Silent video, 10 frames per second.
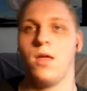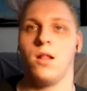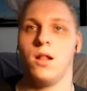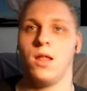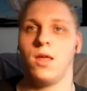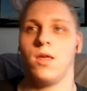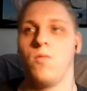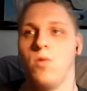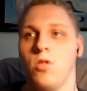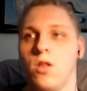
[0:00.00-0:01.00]
Like,
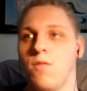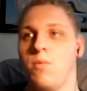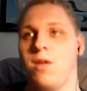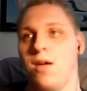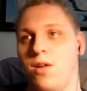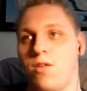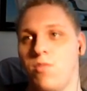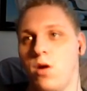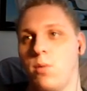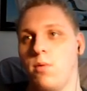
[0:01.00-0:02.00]
we shouldn't be having these
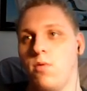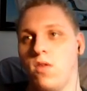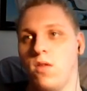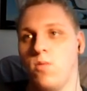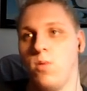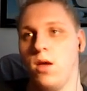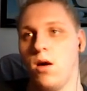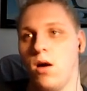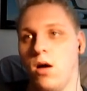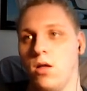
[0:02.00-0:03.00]
problems, yet we are.